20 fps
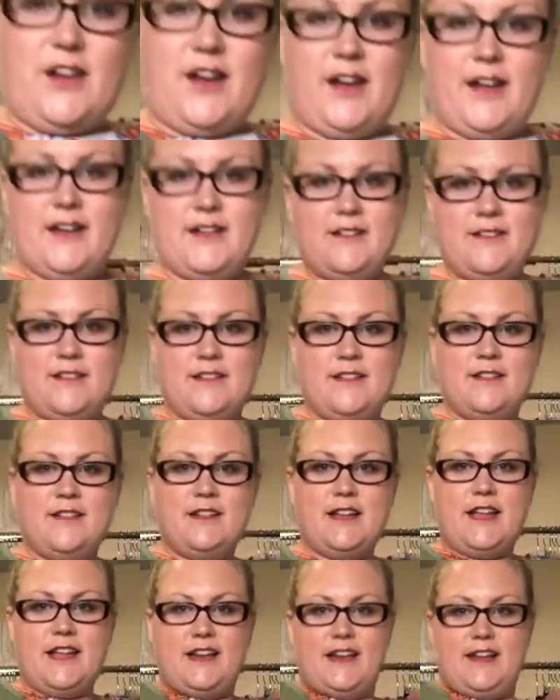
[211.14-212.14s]
gone,
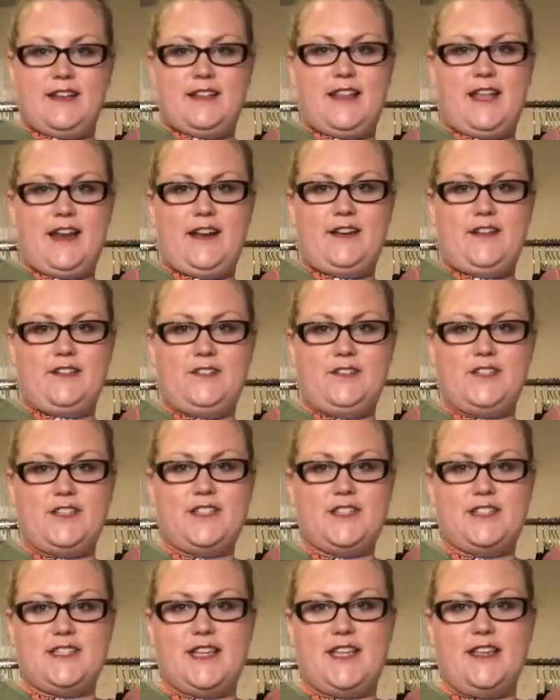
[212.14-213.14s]
and then it'll
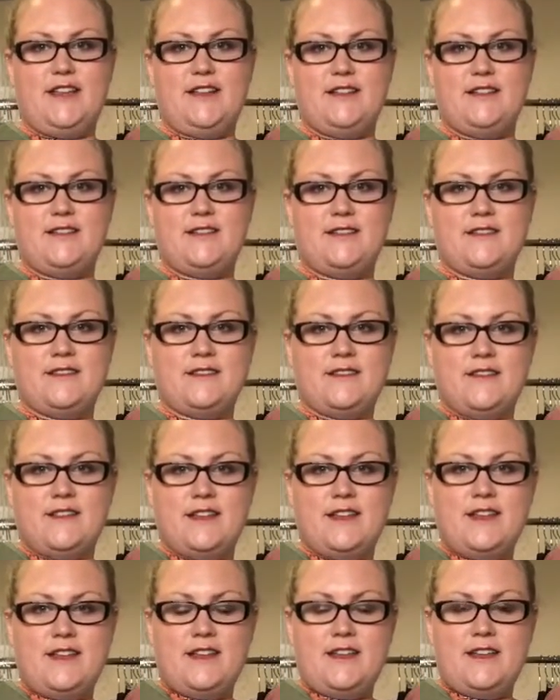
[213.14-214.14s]
just sit
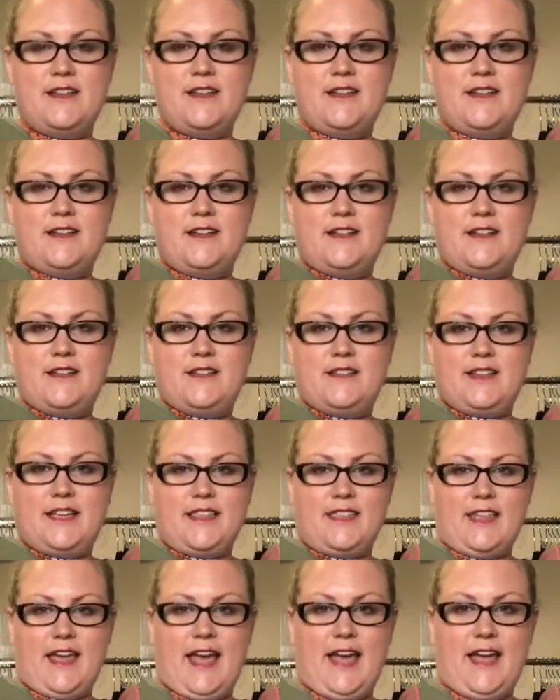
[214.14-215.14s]

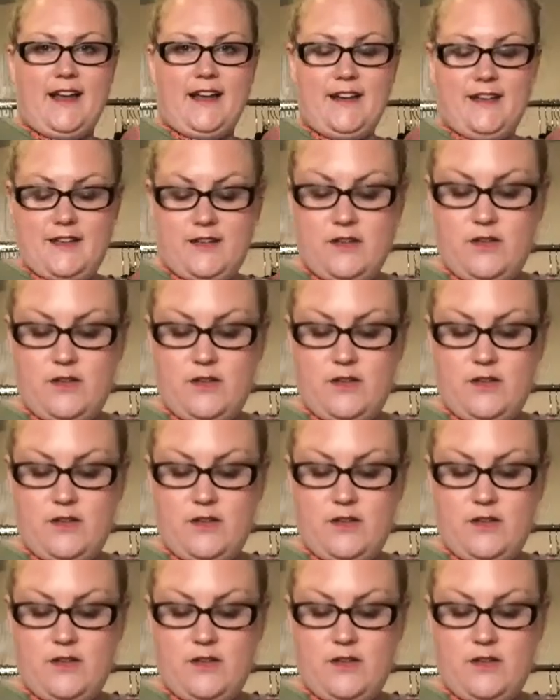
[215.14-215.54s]
like that.